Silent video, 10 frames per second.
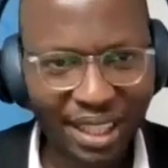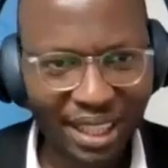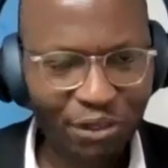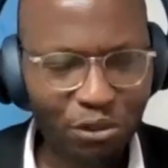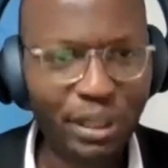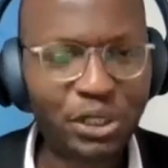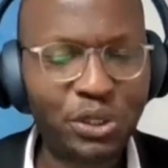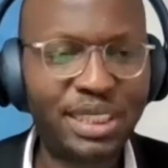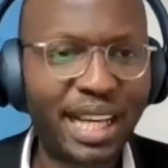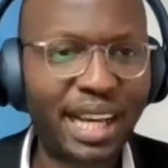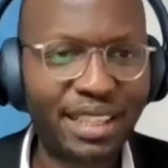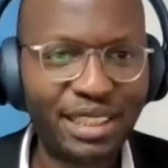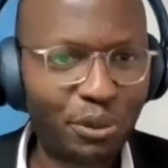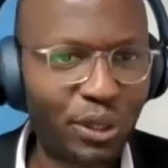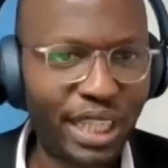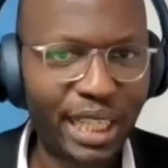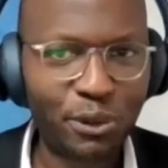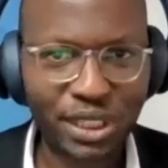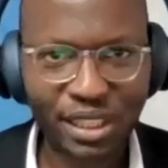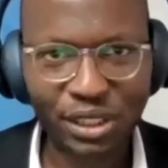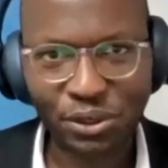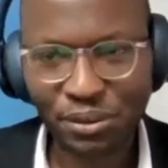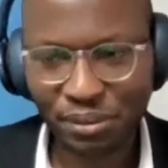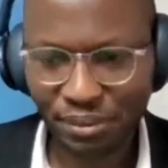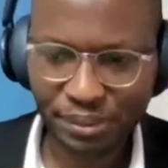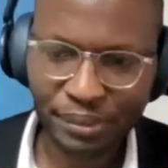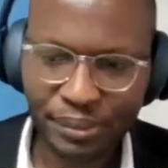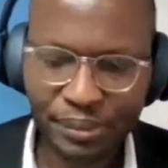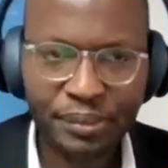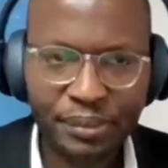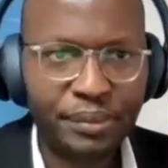Uh, information is the currency for any negotiation. Mm -hmm.